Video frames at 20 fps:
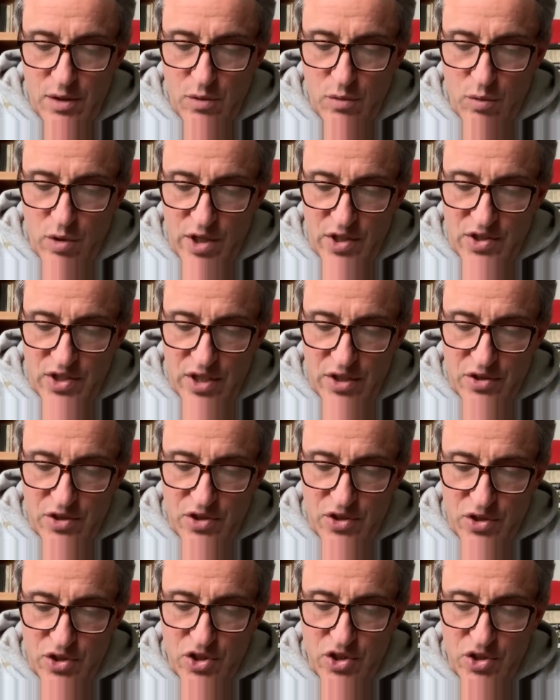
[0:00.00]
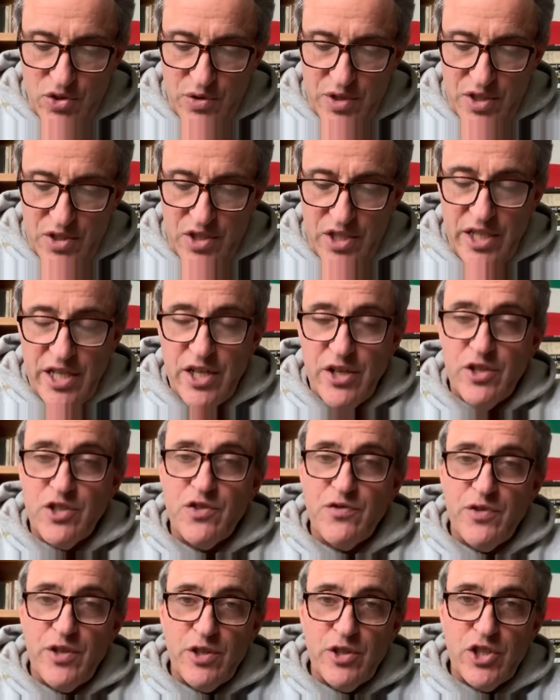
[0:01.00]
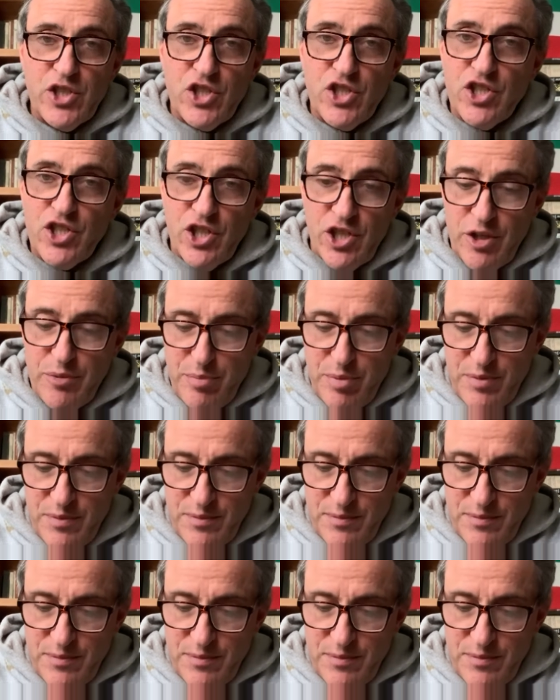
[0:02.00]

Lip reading: Walks out into the street. The air is fairly sharp.